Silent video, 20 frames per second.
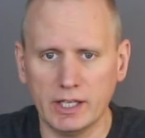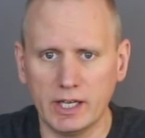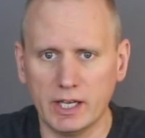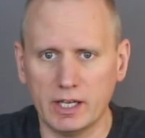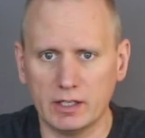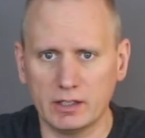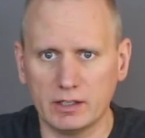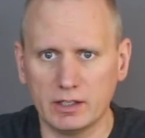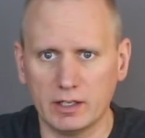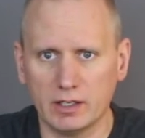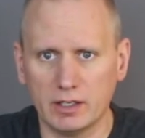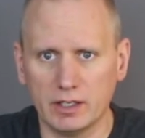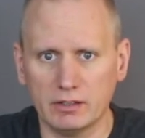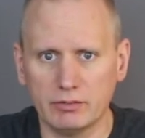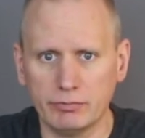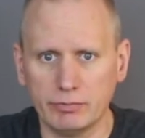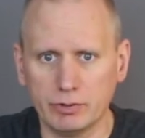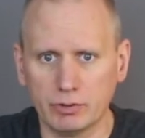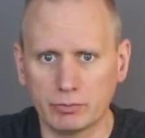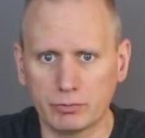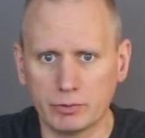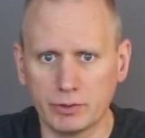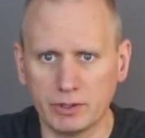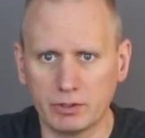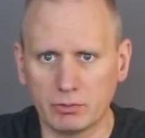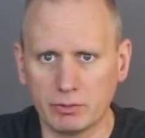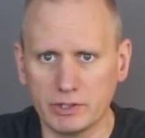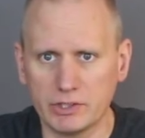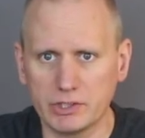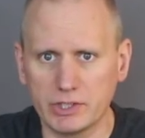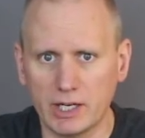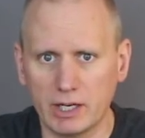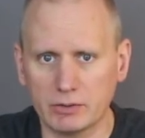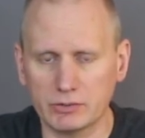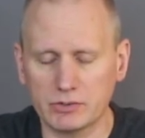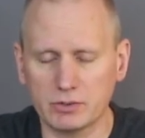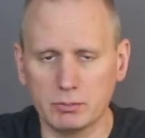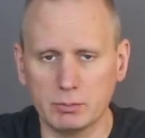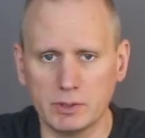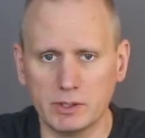and feel free to reach
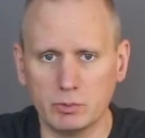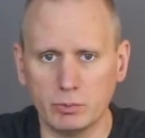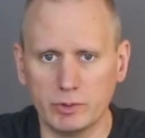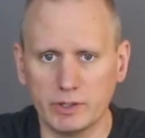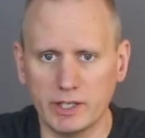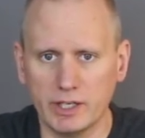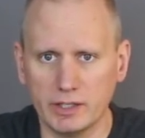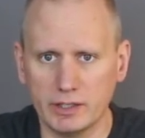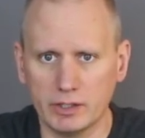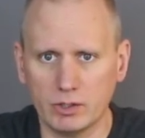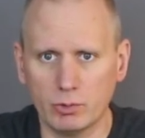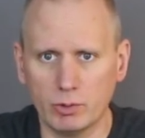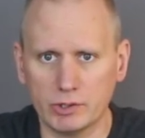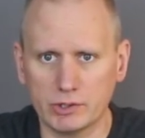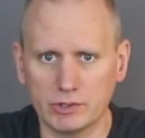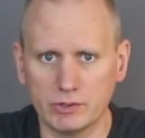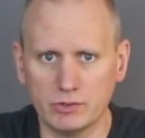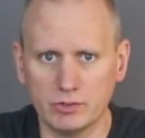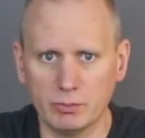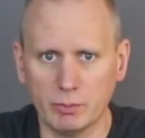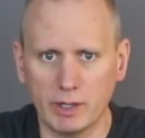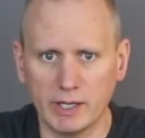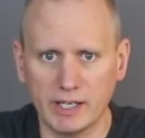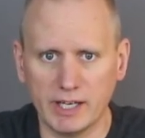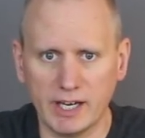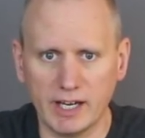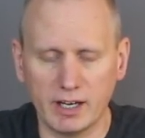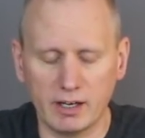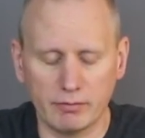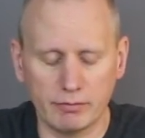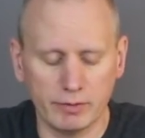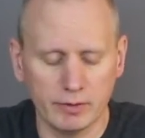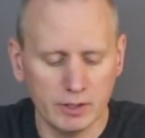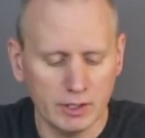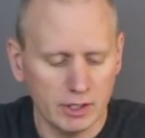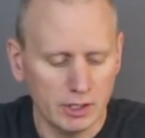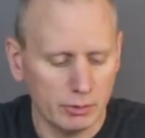out to me with any questions you might have.